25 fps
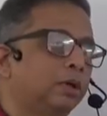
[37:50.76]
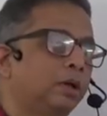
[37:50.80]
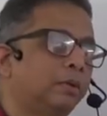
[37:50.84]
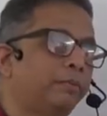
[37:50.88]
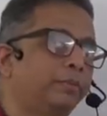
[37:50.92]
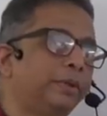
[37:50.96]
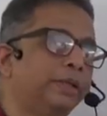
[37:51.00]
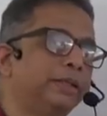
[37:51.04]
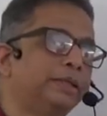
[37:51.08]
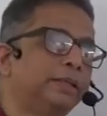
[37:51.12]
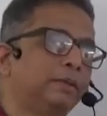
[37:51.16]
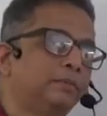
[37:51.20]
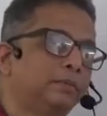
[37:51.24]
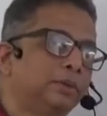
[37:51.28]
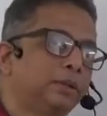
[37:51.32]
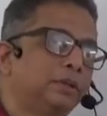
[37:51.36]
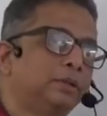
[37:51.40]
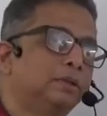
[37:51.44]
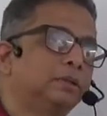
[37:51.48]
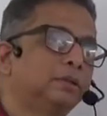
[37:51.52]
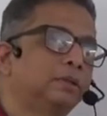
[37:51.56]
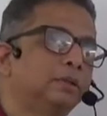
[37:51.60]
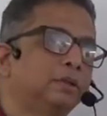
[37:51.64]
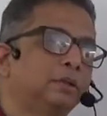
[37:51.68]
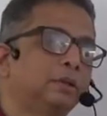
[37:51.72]

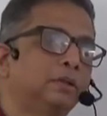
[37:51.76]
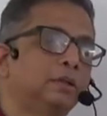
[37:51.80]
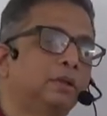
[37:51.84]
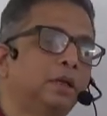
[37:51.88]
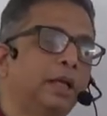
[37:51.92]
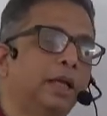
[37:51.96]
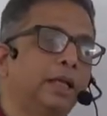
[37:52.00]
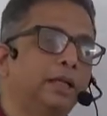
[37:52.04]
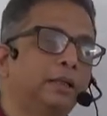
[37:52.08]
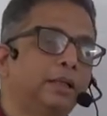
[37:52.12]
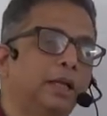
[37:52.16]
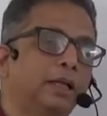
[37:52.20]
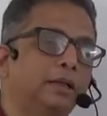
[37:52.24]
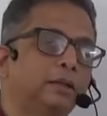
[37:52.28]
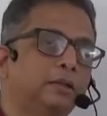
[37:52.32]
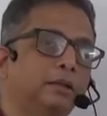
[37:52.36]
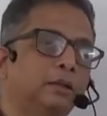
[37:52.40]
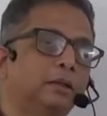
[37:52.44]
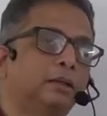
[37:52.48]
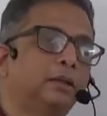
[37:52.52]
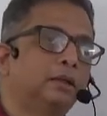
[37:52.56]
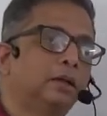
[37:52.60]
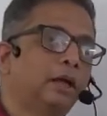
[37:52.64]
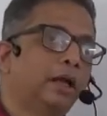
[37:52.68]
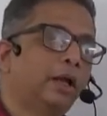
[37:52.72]
prisms in that
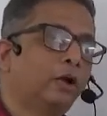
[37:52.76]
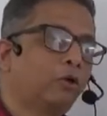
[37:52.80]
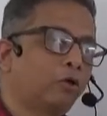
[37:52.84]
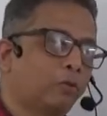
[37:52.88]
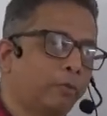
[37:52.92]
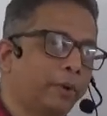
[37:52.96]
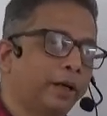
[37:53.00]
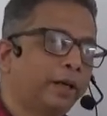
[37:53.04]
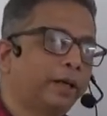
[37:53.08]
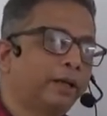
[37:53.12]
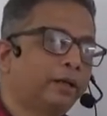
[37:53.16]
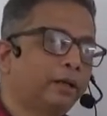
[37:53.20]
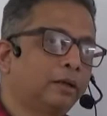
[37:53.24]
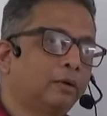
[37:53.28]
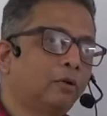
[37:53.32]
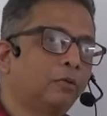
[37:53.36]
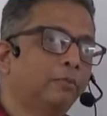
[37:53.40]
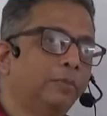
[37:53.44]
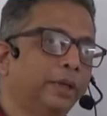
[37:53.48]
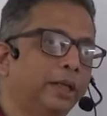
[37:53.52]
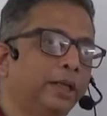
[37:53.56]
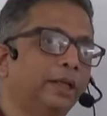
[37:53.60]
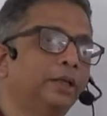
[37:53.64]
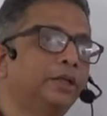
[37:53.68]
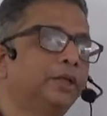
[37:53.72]
achromatic
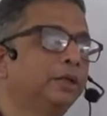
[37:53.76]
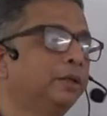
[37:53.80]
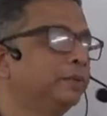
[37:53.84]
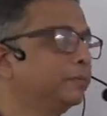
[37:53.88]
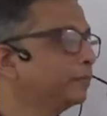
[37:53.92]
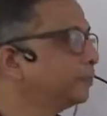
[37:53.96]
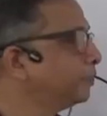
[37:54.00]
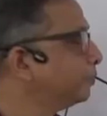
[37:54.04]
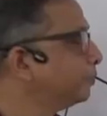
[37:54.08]
combination,